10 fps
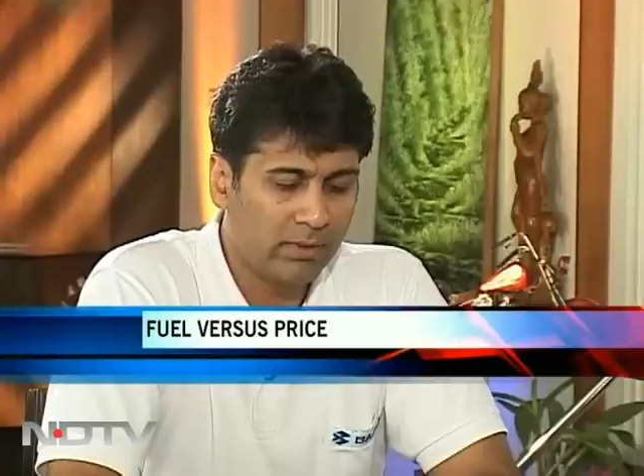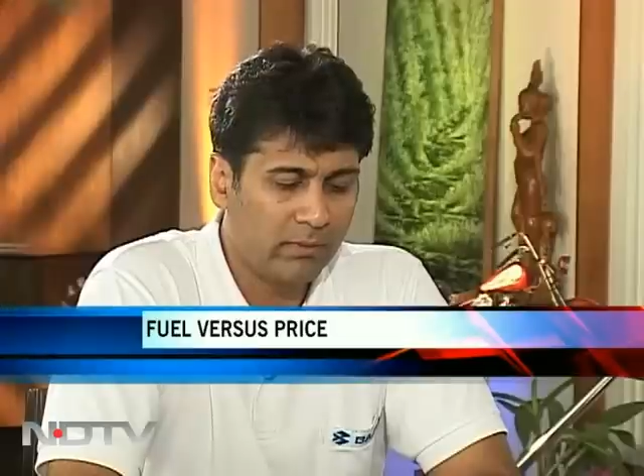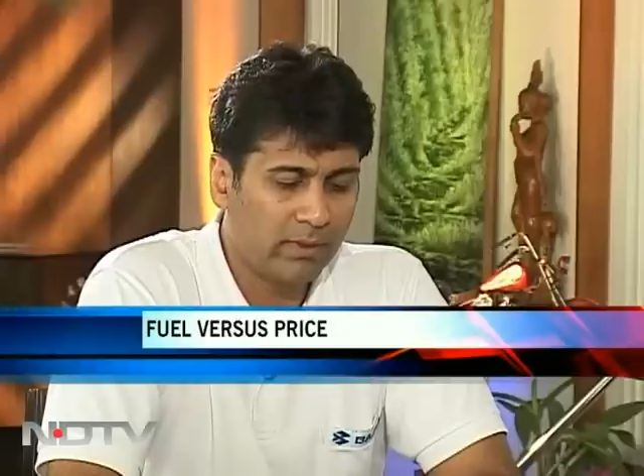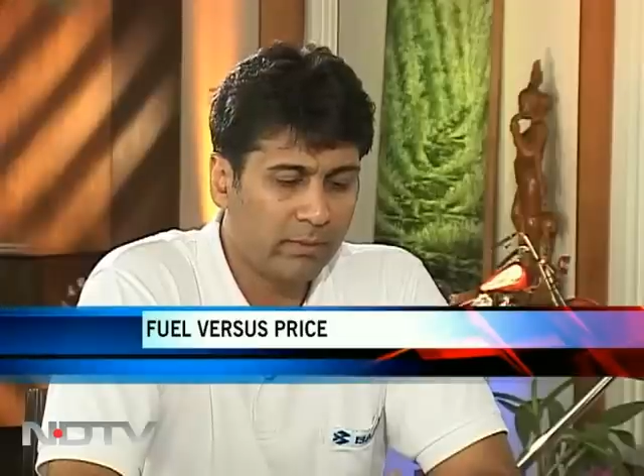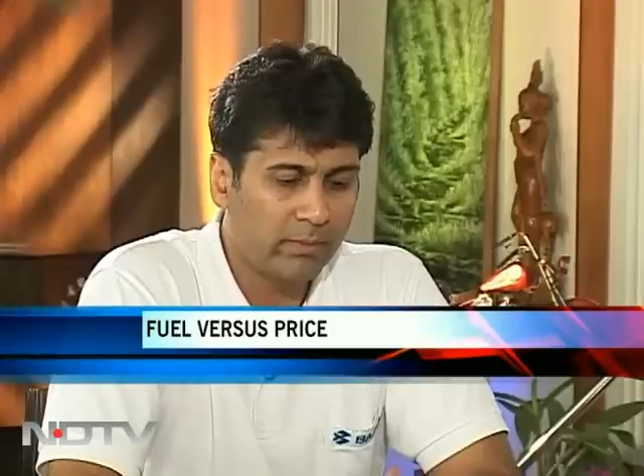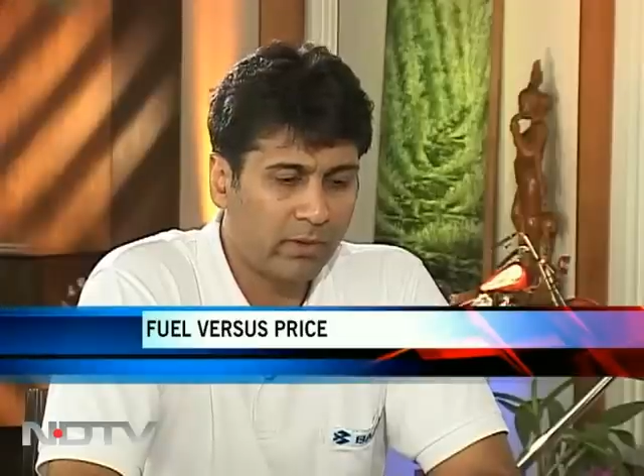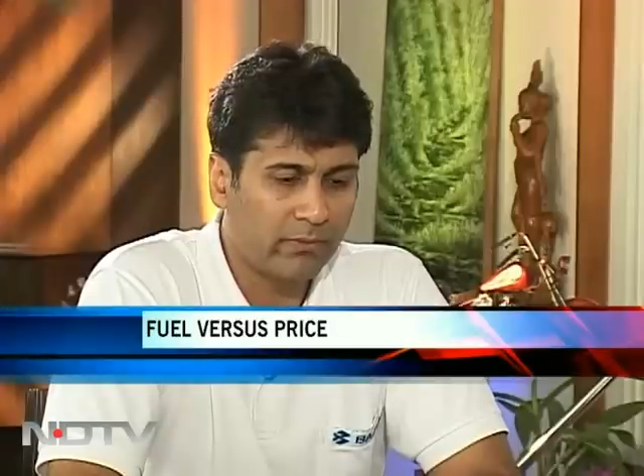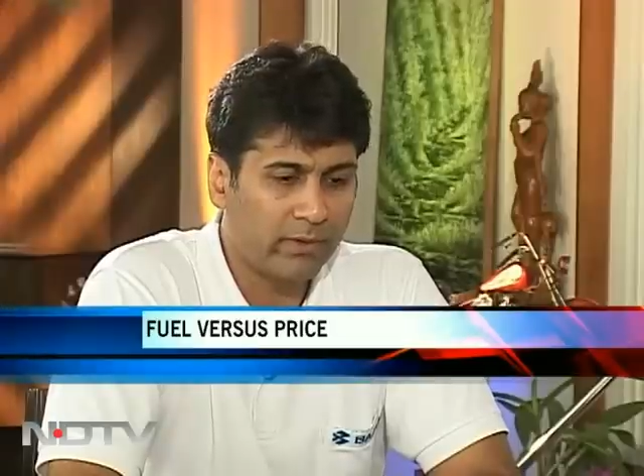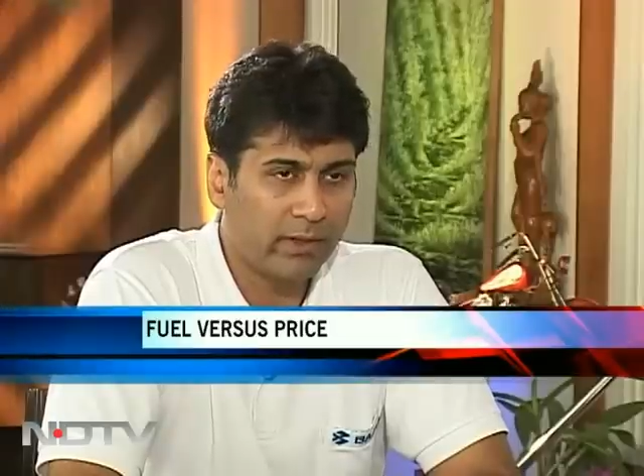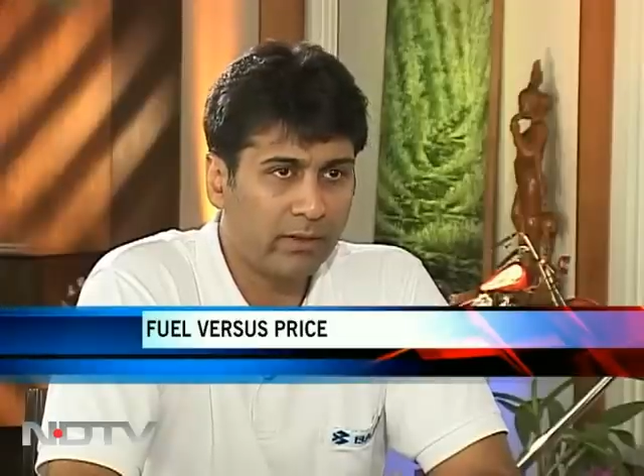between
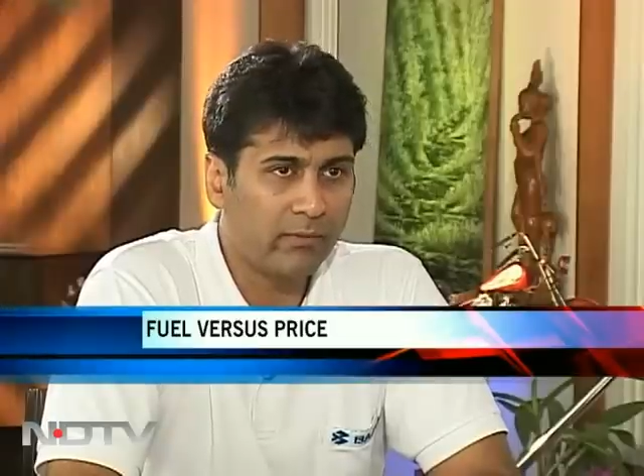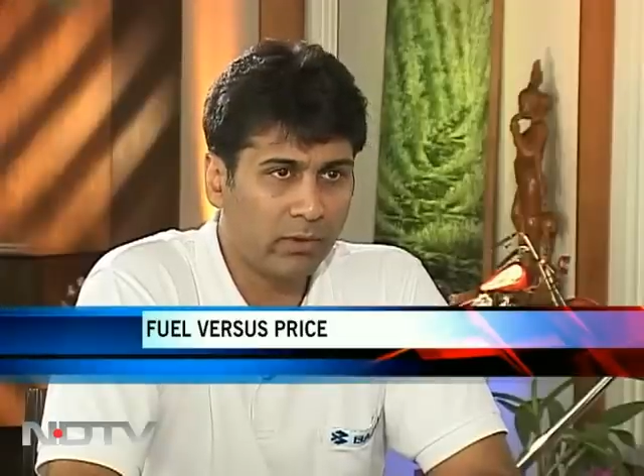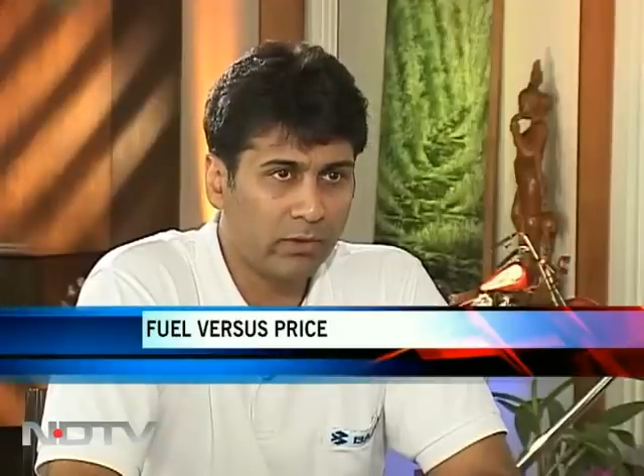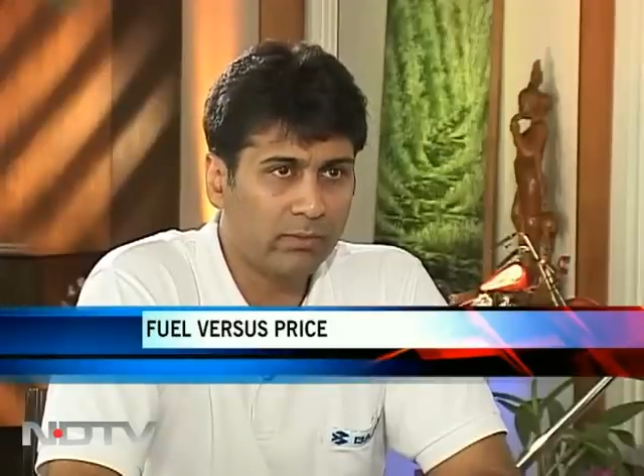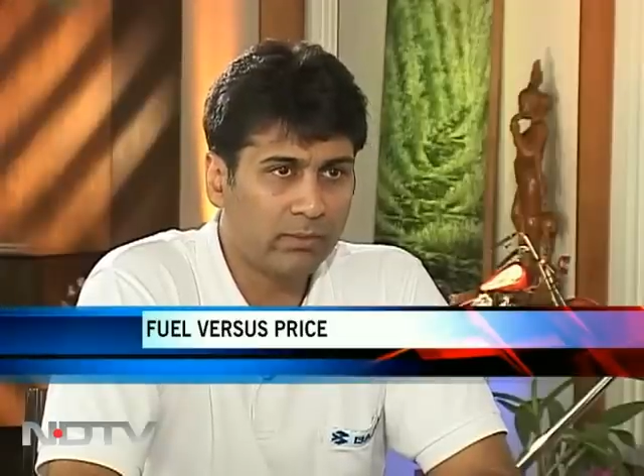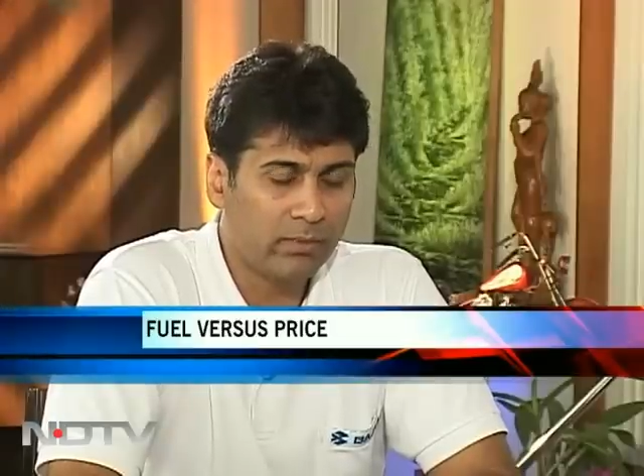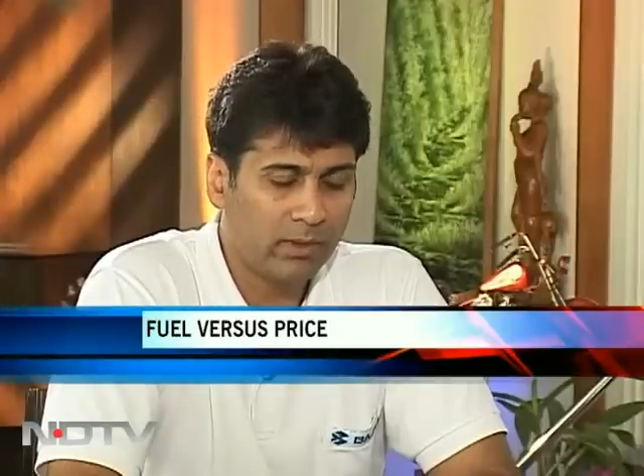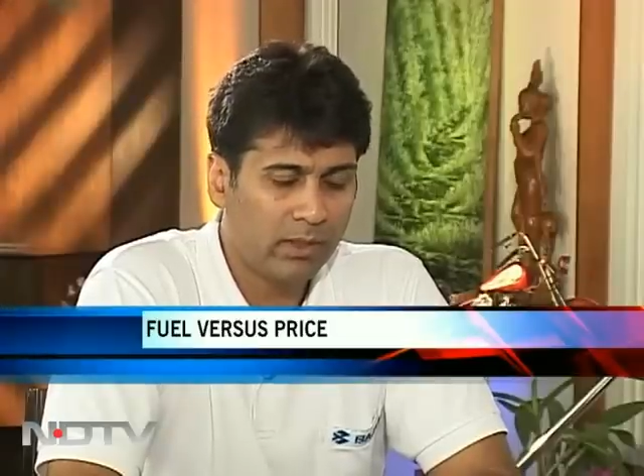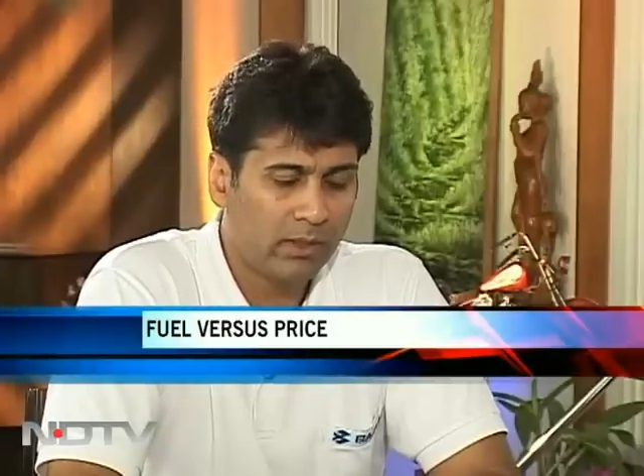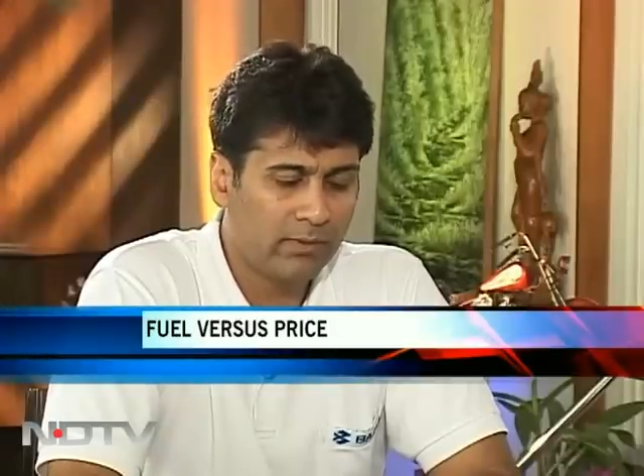profit and volume,
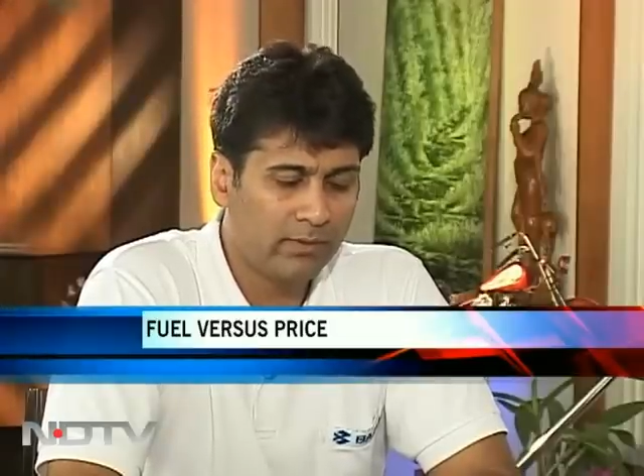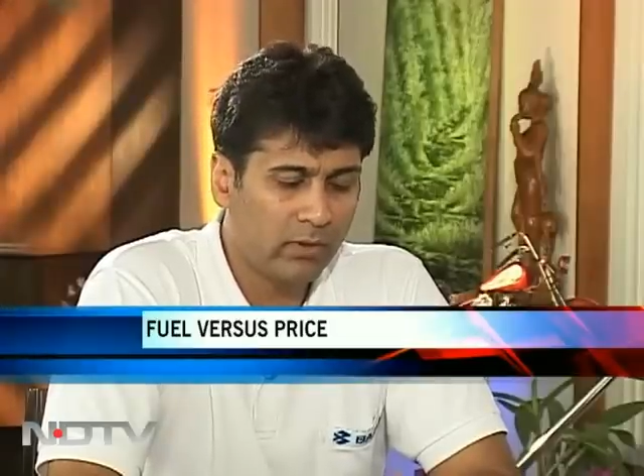we